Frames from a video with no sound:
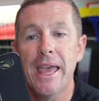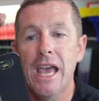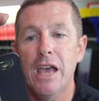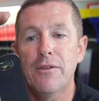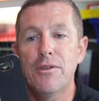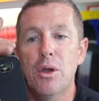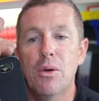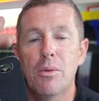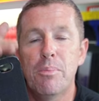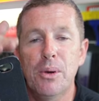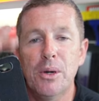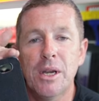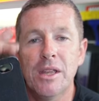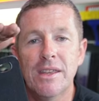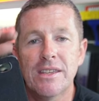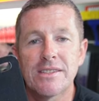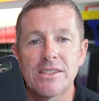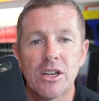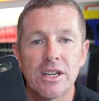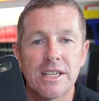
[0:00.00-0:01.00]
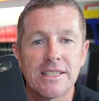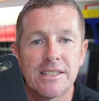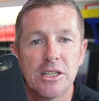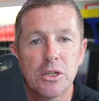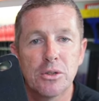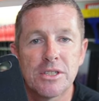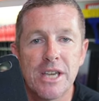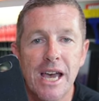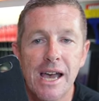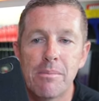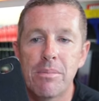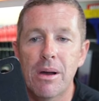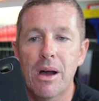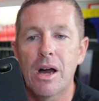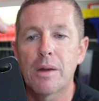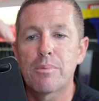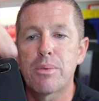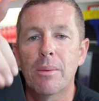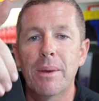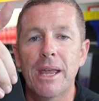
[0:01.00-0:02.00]
If you were putting this on a steel tub,
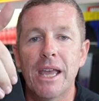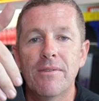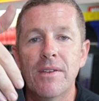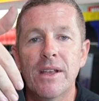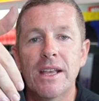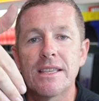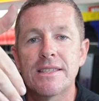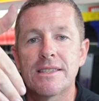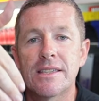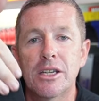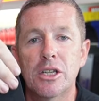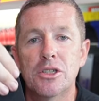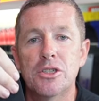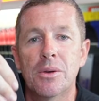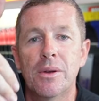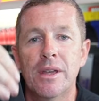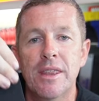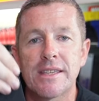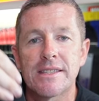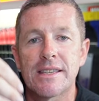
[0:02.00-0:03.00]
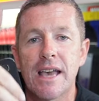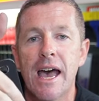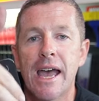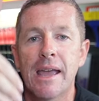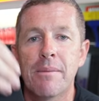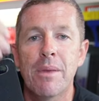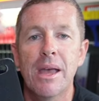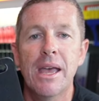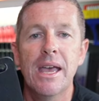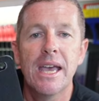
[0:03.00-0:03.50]
I'd probably even consider doing the same.